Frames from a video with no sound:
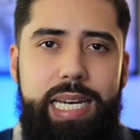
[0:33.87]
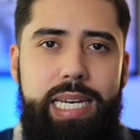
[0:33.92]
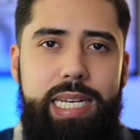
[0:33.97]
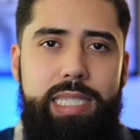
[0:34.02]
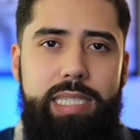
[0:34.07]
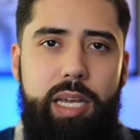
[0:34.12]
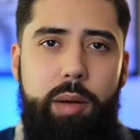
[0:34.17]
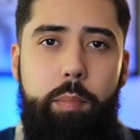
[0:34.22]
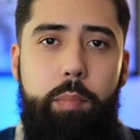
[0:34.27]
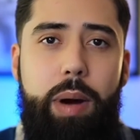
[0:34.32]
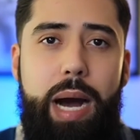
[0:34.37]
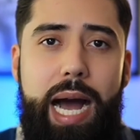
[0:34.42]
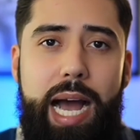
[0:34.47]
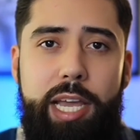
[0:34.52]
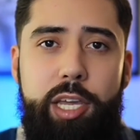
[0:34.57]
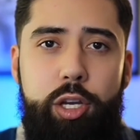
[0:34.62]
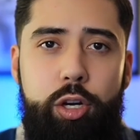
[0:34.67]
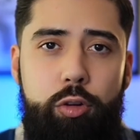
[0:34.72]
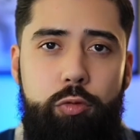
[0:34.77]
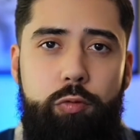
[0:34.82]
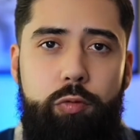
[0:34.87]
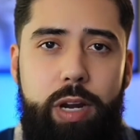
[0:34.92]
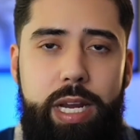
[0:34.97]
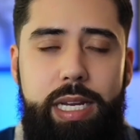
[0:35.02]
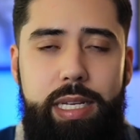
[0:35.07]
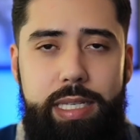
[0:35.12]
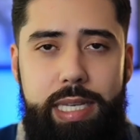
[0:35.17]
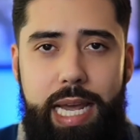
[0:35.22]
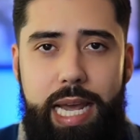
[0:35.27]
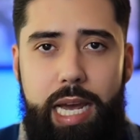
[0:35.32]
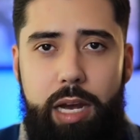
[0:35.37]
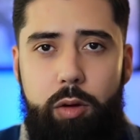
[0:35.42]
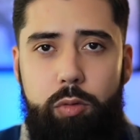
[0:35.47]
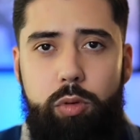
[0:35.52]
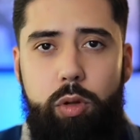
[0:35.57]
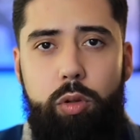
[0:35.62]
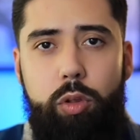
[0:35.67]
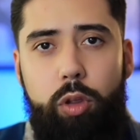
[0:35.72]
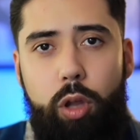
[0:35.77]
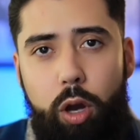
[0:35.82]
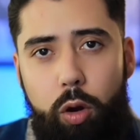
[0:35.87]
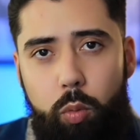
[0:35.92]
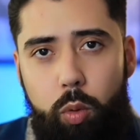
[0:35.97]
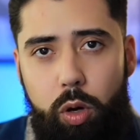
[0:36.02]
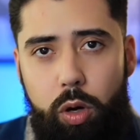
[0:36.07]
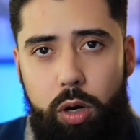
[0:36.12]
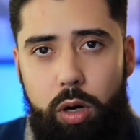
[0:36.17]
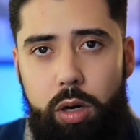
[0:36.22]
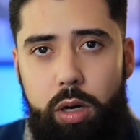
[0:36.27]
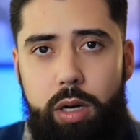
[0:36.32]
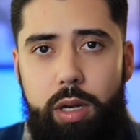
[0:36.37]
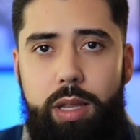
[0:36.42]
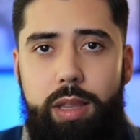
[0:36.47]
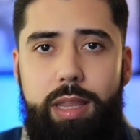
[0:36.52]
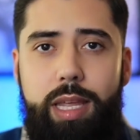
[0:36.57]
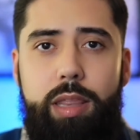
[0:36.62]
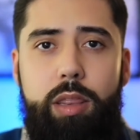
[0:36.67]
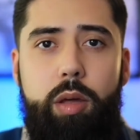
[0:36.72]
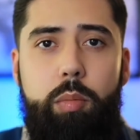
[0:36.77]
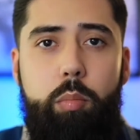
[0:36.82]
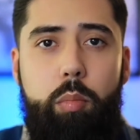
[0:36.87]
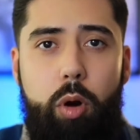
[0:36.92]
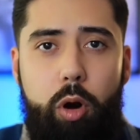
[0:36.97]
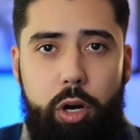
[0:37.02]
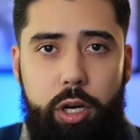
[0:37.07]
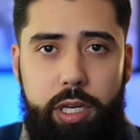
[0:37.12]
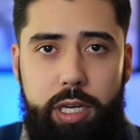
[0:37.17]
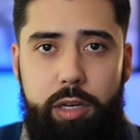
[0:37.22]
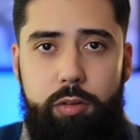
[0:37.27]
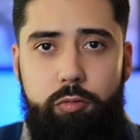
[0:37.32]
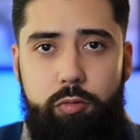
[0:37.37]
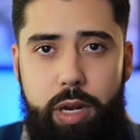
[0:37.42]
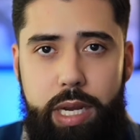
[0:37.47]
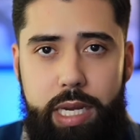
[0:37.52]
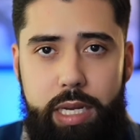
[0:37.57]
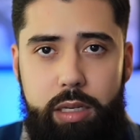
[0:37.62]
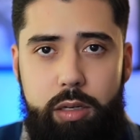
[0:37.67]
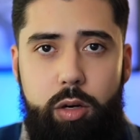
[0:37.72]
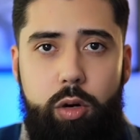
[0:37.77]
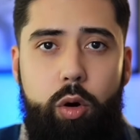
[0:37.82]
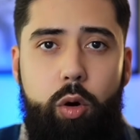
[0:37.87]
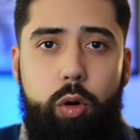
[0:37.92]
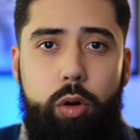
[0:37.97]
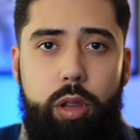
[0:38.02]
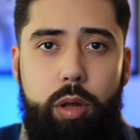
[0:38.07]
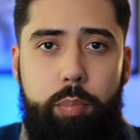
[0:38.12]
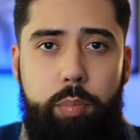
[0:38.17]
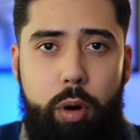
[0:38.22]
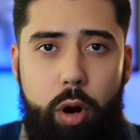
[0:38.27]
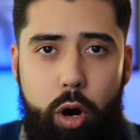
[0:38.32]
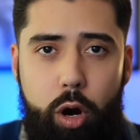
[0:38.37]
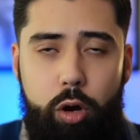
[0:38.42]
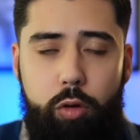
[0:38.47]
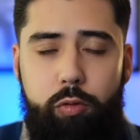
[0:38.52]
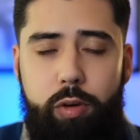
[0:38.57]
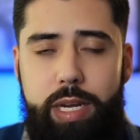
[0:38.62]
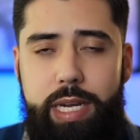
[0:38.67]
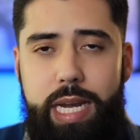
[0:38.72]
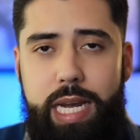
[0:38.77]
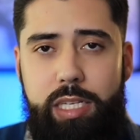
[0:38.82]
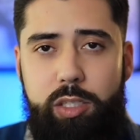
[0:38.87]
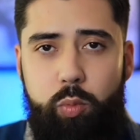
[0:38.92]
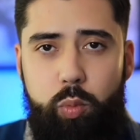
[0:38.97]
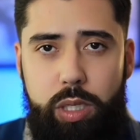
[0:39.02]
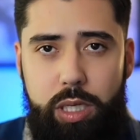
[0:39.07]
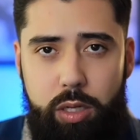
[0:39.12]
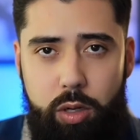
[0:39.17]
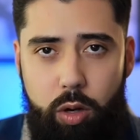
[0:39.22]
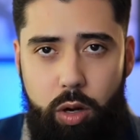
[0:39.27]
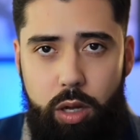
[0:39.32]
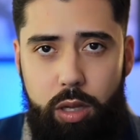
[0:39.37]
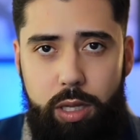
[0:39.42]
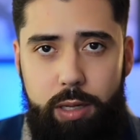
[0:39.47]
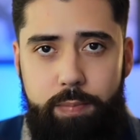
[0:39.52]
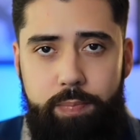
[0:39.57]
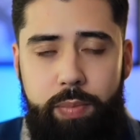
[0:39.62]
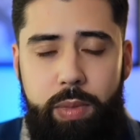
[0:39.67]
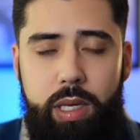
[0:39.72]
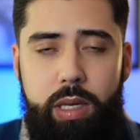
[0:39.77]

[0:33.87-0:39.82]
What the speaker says: to buy your rate down lower than the market rate or the par rate as we call it.